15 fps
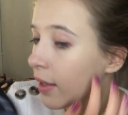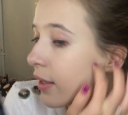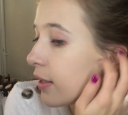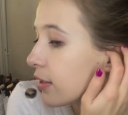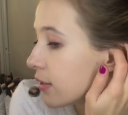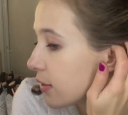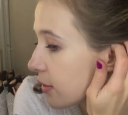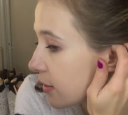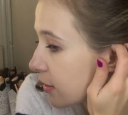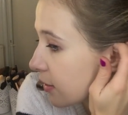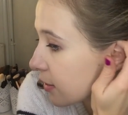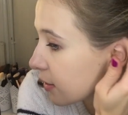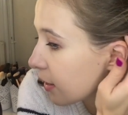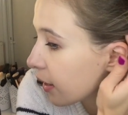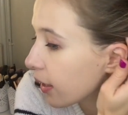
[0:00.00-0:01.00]

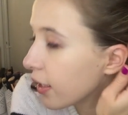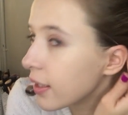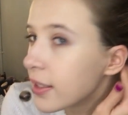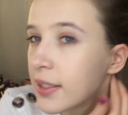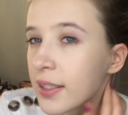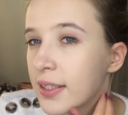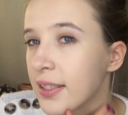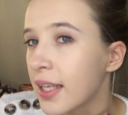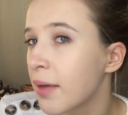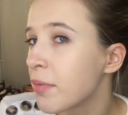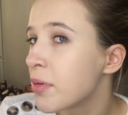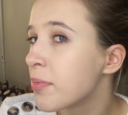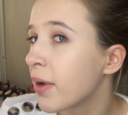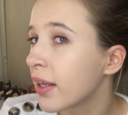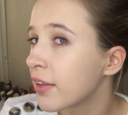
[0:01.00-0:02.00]
It's a
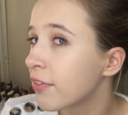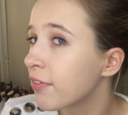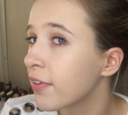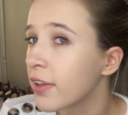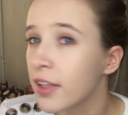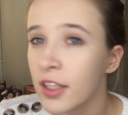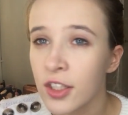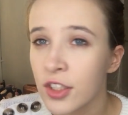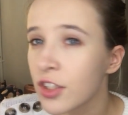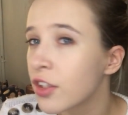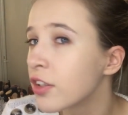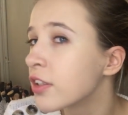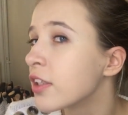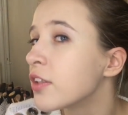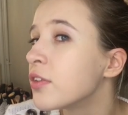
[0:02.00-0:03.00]
semi-matte finish,
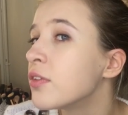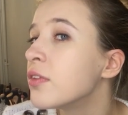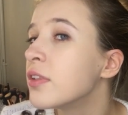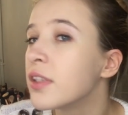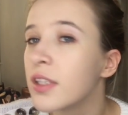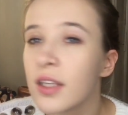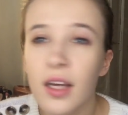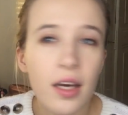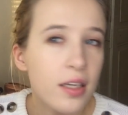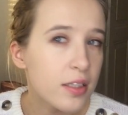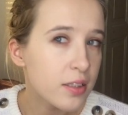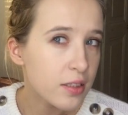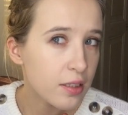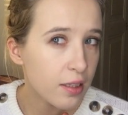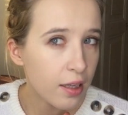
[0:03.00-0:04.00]
because as you see, I
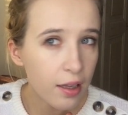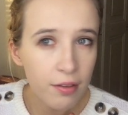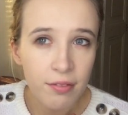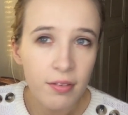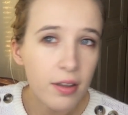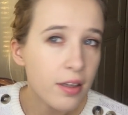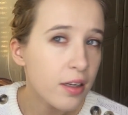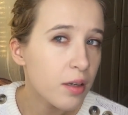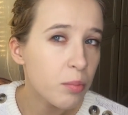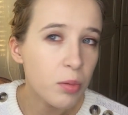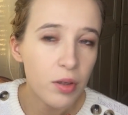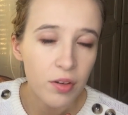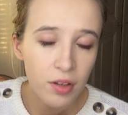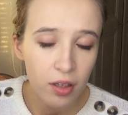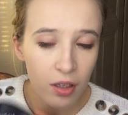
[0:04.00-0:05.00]
still have a little
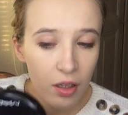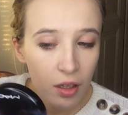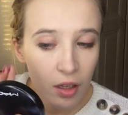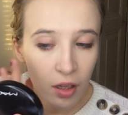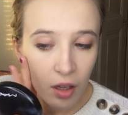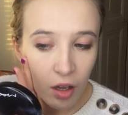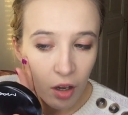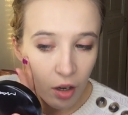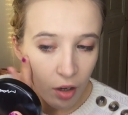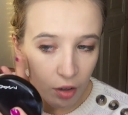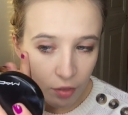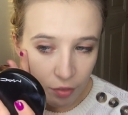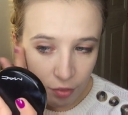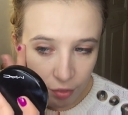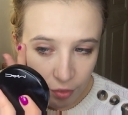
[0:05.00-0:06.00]
bit
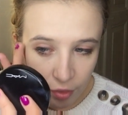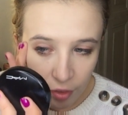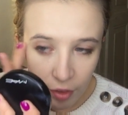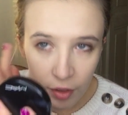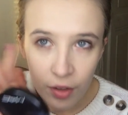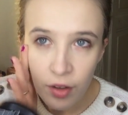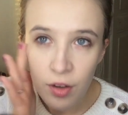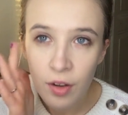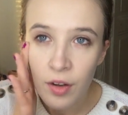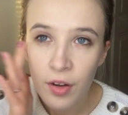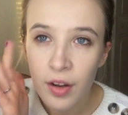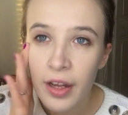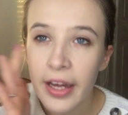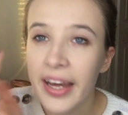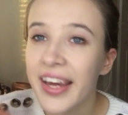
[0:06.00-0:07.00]
of
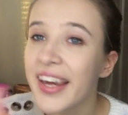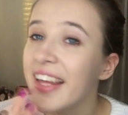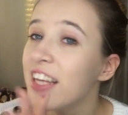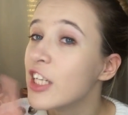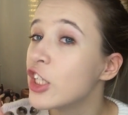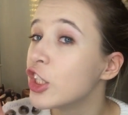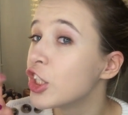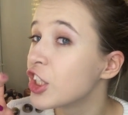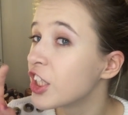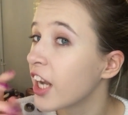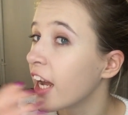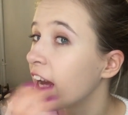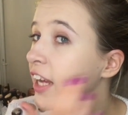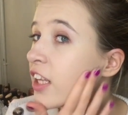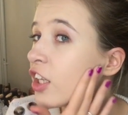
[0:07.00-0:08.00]
inner
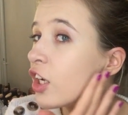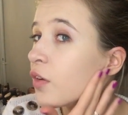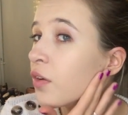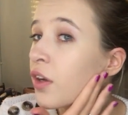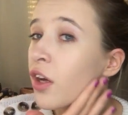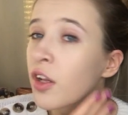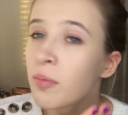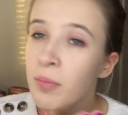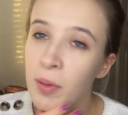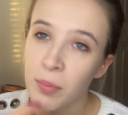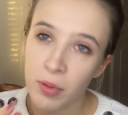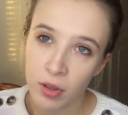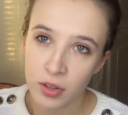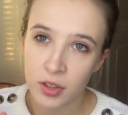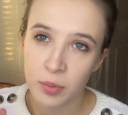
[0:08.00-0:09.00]
shine going on.
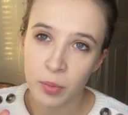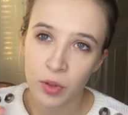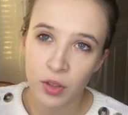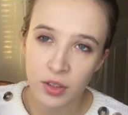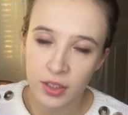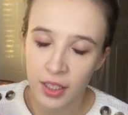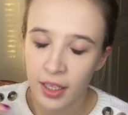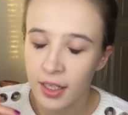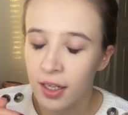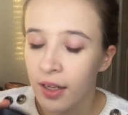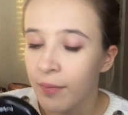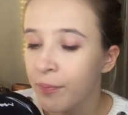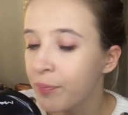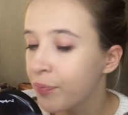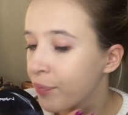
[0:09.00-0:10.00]
Maybe also because I had
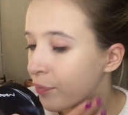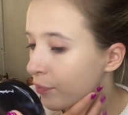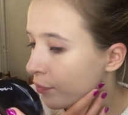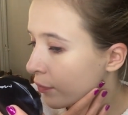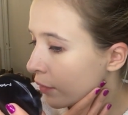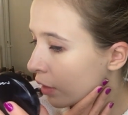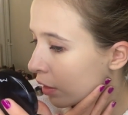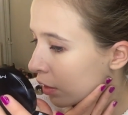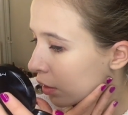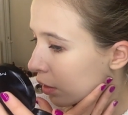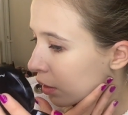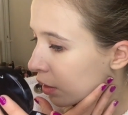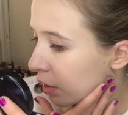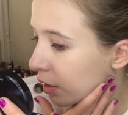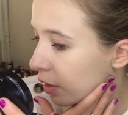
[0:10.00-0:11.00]

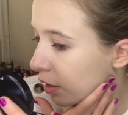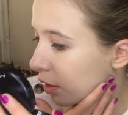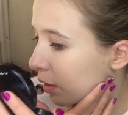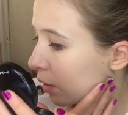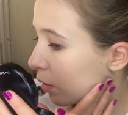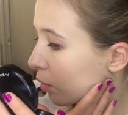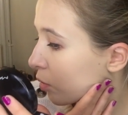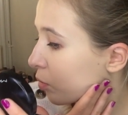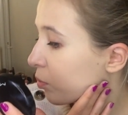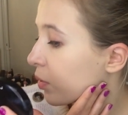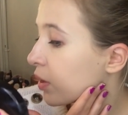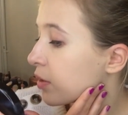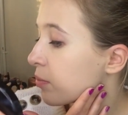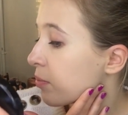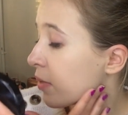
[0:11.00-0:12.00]
a glow
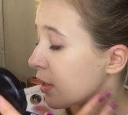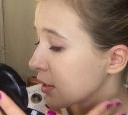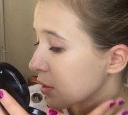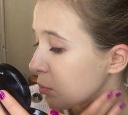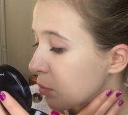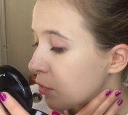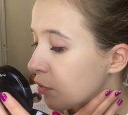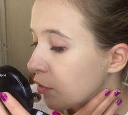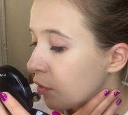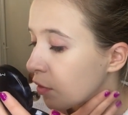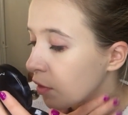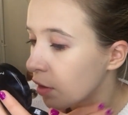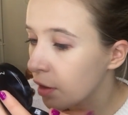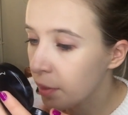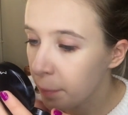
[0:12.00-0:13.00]
matte mask
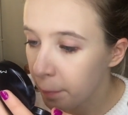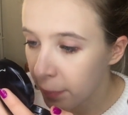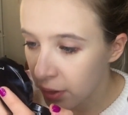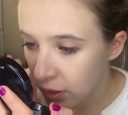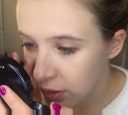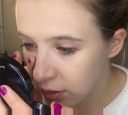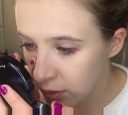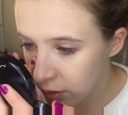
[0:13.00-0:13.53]
before, but